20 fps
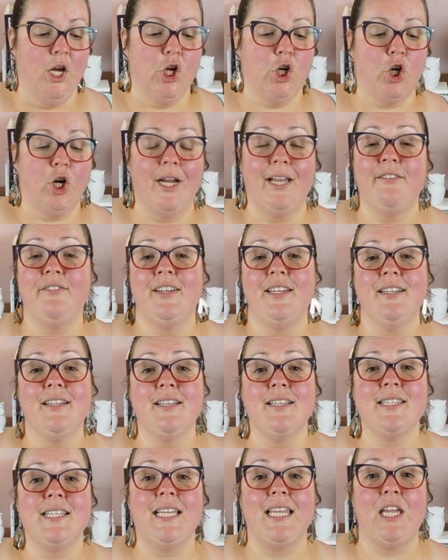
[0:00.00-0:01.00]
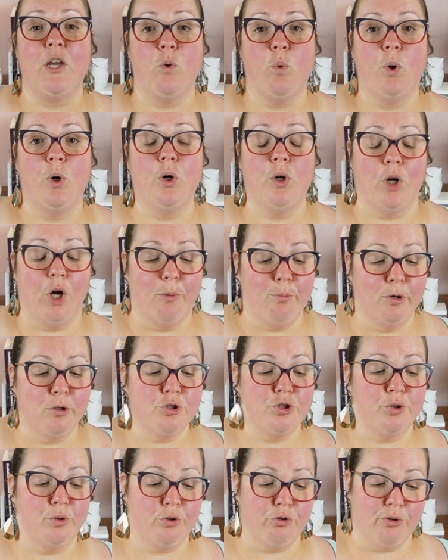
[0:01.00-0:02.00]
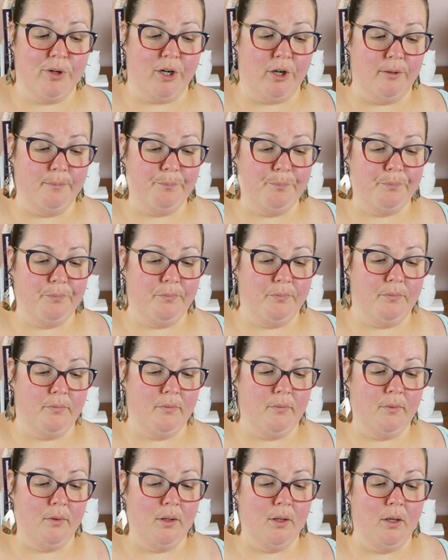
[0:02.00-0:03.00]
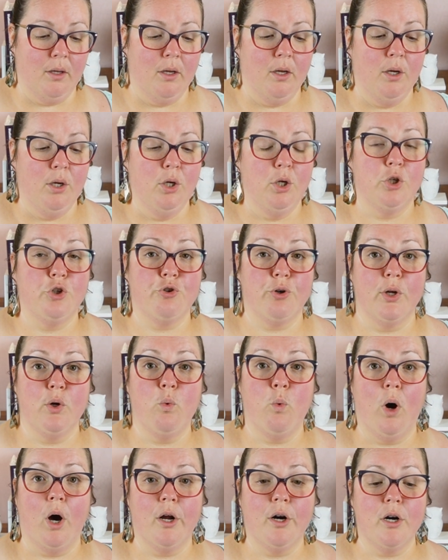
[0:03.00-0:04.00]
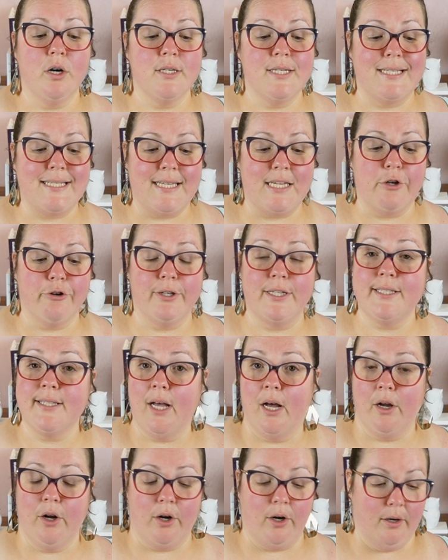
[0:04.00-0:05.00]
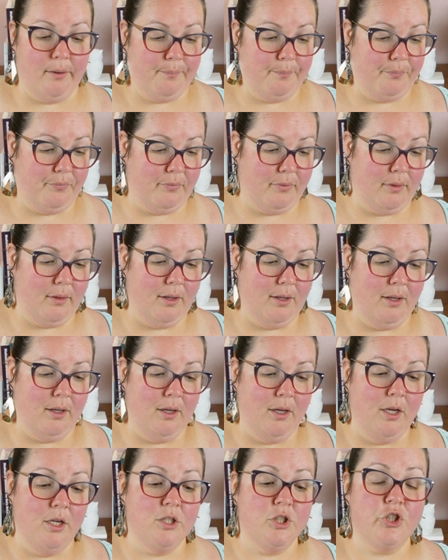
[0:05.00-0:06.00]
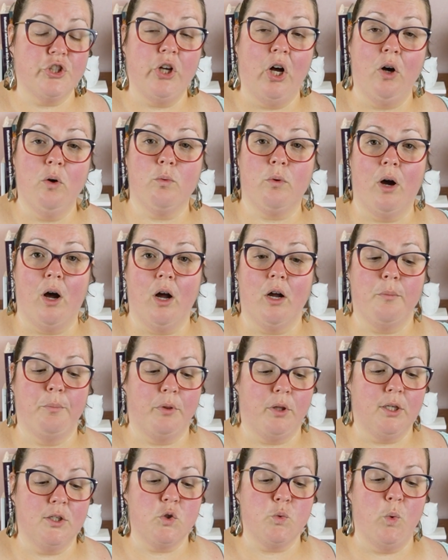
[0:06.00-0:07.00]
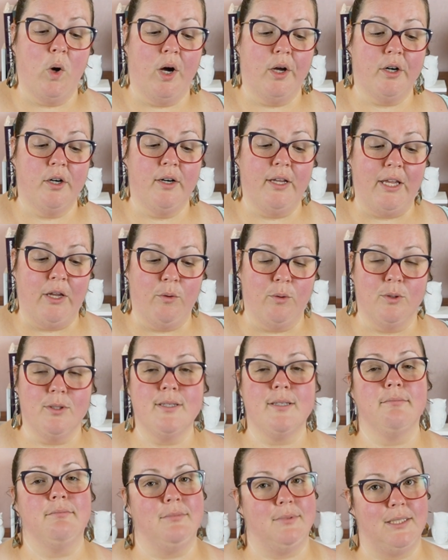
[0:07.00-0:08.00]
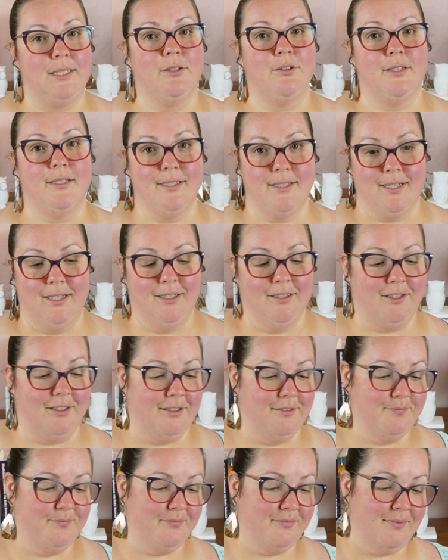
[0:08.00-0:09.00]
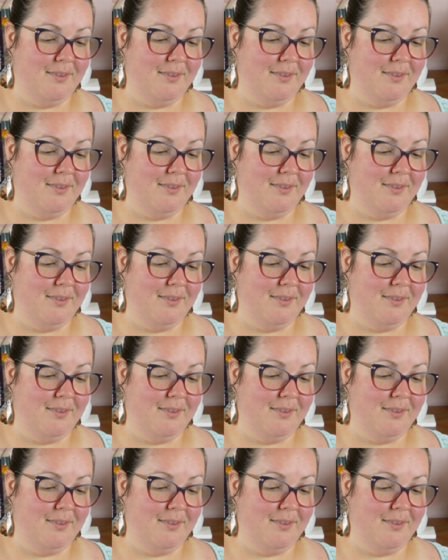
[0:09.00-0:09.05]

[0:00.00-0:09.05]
Cravings equal emotional trigger. Drink water to decrease hunger. Salt rock plus water equals decreased hunger.